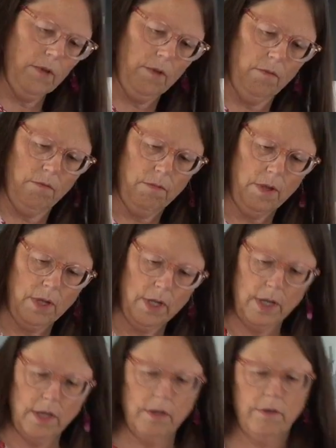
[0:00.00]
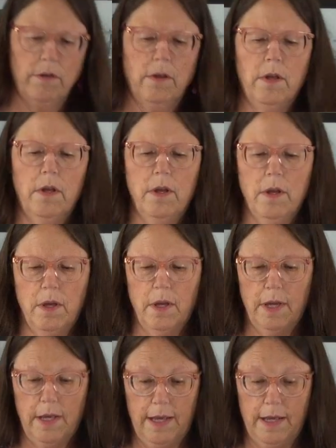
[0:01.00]
All right,
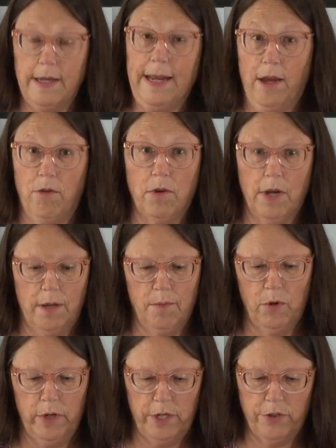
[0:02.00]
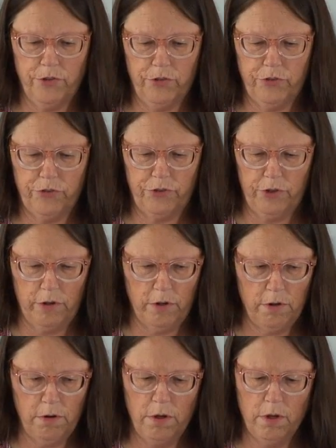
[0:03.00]
and now I'm going to
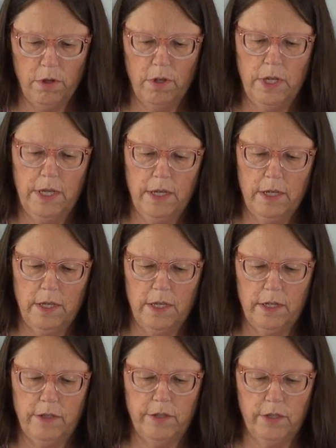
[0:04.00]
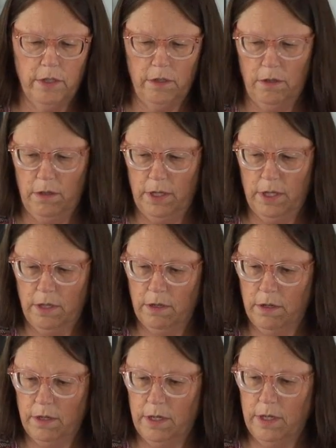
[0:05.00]
stir until
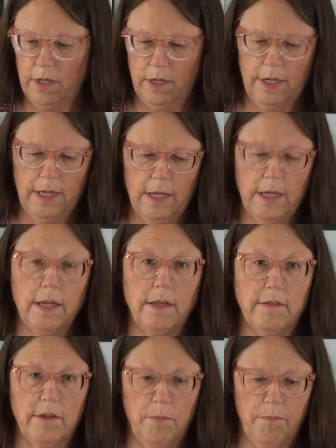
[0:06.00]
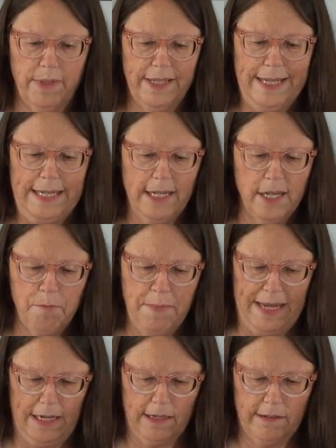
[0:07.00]
it's completely
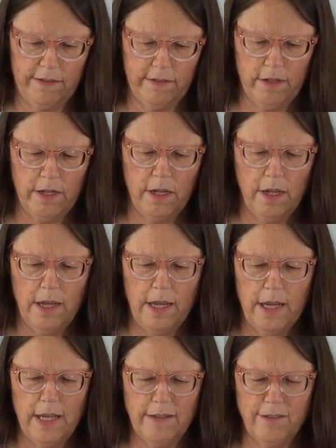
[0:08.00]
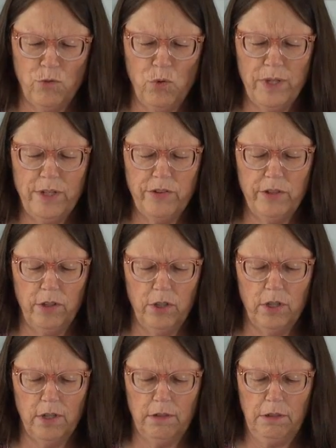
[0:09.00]
mixed. It's going to
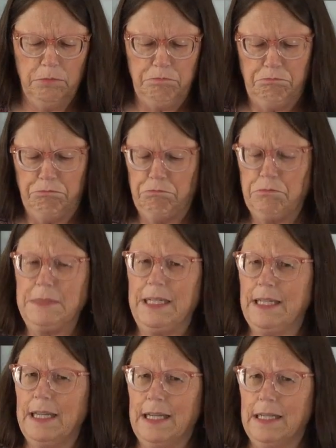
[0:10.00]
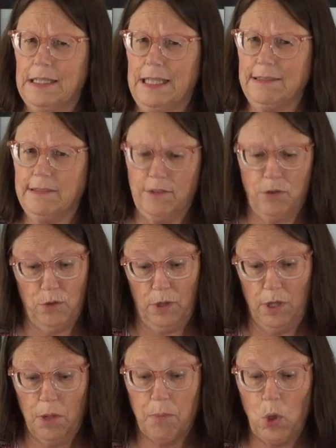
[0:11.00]
look kind of like
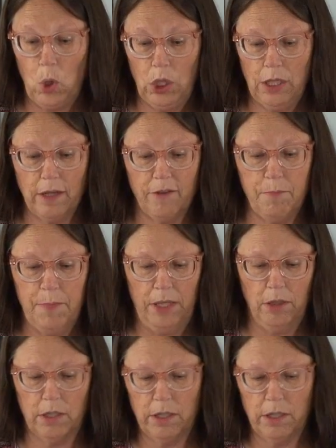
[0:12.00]
a bowl of milk.